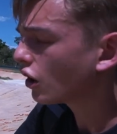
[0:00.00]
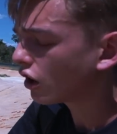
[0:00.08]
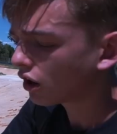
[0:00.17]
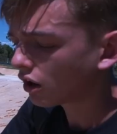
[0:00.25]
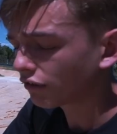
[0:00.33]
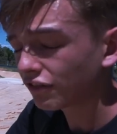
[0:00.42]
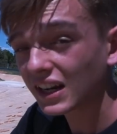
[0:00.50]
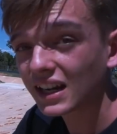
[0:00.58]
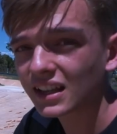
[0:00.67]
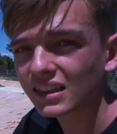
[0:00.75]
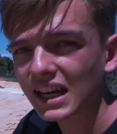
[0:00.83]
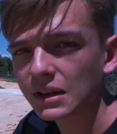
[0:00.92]
are
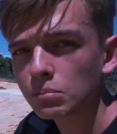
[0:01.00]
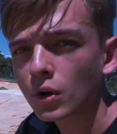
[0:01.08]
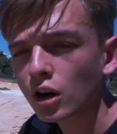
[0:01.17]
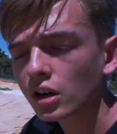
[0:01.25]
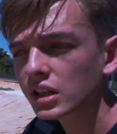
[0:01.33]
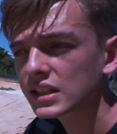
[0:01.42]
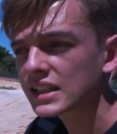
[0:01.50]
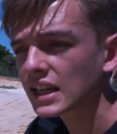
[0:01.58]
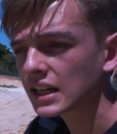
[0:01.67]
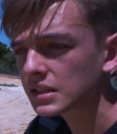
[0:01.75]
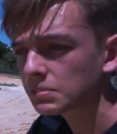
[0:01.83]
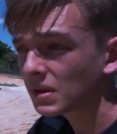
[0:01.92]
feeding that market
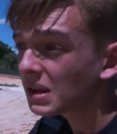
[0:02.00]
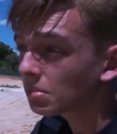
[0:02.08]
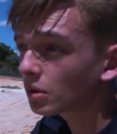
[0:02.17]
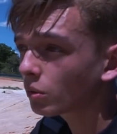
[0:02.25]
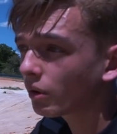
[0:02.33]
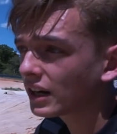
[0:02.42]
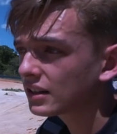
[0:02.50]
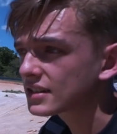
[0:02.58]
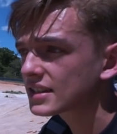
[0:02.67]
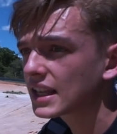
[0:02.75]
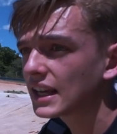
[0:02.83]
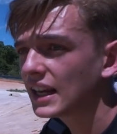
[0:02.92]
that people want
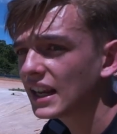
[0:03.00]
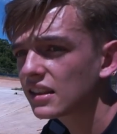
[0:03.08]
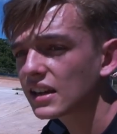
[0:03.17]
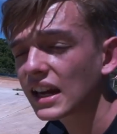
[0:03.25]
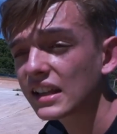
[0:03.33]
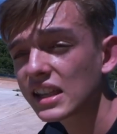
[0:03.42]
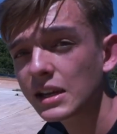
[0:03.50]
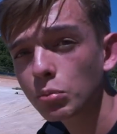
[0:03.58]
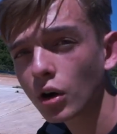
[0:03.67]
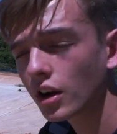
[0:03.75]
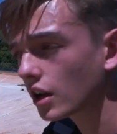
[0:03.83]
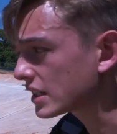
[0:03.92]
their leather and their
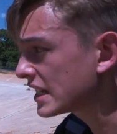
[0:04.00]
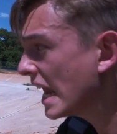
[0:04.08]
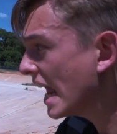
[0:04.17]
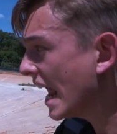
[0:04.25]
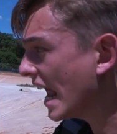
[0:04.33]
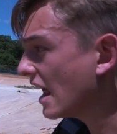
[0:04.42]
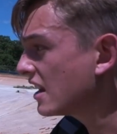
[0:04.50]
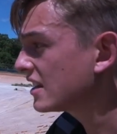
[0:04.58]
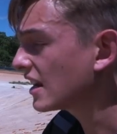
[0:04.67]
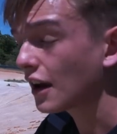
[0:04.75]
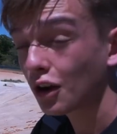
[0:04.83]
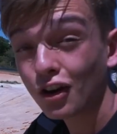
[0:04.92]
products
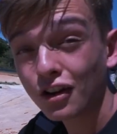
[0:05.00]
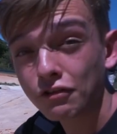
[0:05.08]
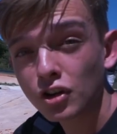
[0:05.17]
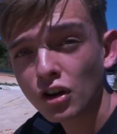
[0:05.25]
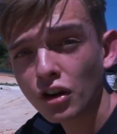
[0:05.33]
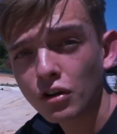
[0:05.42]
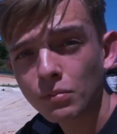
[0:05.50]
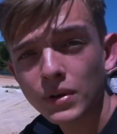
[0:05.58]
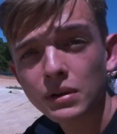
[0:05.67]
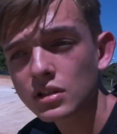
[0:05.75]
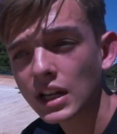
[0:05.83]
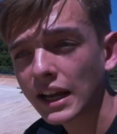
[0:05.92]
and I don't know if you know,
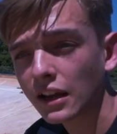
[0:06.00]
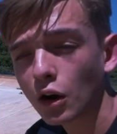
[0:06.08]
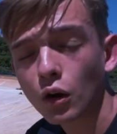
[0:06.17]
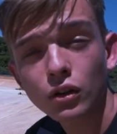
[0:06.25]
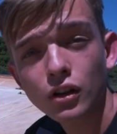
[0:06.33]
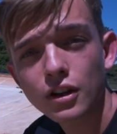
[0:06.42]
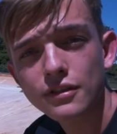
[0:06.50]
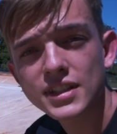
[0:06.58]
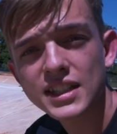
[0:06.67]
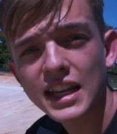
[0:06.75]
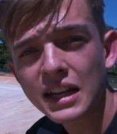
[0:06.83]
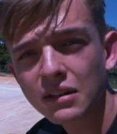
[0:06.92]
but like a whole lot of
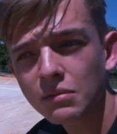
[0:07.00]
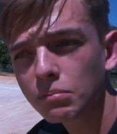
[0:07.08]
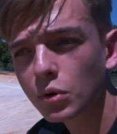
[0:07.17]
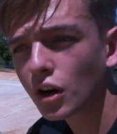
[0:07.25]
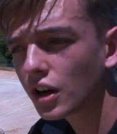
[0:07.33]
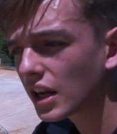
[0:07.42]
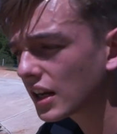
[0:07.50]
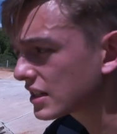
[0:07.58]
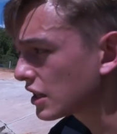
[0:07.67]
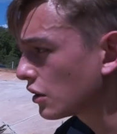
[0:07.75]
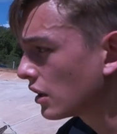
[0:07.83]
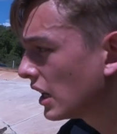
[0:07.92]
skin
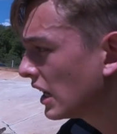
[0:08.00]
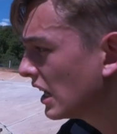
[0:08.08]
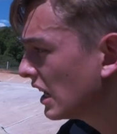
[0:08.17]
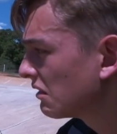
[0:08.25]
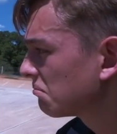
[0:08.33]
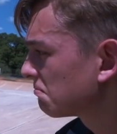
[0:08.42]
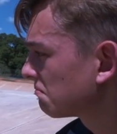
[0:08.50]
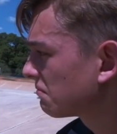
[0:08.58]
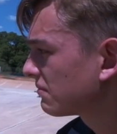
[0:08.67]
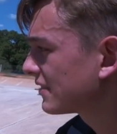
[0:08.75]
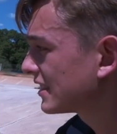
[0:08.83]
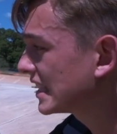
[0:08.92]
products and
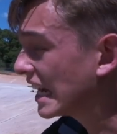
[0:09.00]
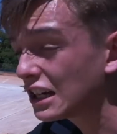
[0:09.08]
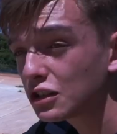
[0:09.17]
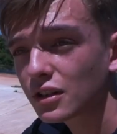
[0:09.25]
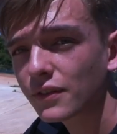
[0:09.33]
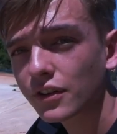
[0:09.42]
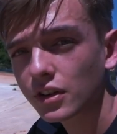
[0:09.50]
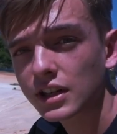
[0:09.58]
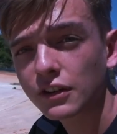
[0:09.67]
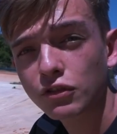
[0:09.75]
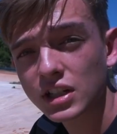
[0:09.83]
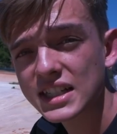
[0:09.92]
tons of
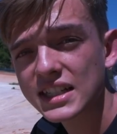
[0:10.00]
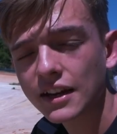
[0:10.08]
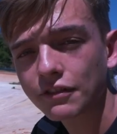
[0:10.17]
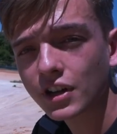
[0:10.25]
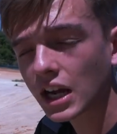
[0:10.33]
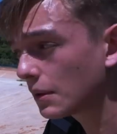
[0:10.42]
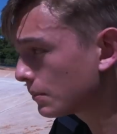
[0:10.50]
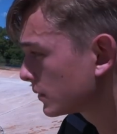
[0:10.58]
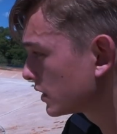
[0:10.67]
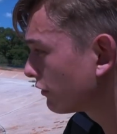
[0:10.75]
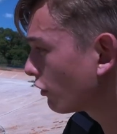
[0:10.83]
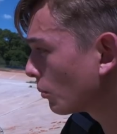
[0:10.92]
different stuff
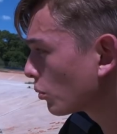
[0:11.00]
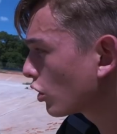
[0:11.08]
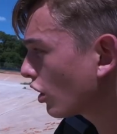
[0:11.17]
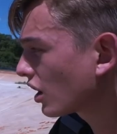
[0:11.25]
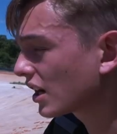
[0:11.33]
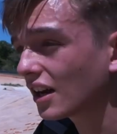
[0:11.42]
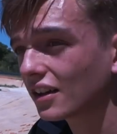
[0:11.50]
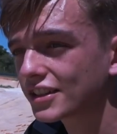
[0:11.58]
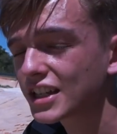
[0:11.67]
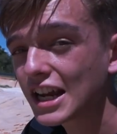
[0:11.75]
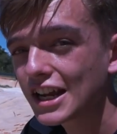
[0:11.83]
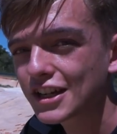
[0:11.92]
comes from
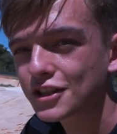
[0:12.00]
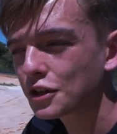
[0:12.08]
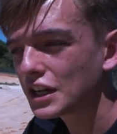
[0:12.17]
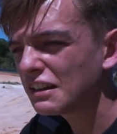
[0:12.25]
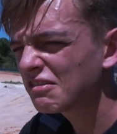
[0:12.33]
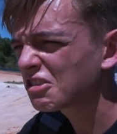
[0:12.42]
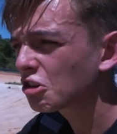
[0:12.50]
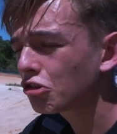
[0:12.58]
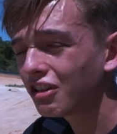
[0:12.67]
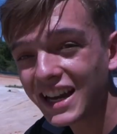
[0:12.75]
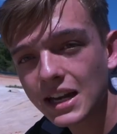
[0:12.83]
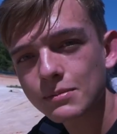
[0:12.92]
crocodiles. So even
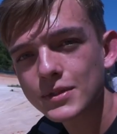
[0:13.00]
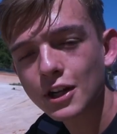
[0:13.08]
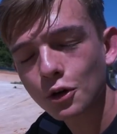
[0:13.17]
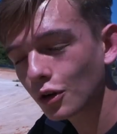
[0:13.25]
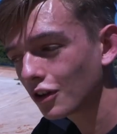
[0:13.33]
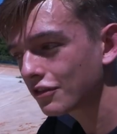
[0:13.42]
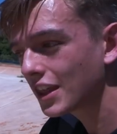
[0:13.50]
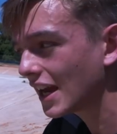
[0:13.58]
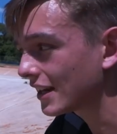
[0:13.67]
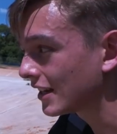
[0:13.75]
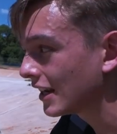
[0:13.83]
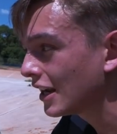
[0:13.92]
creams and all of that,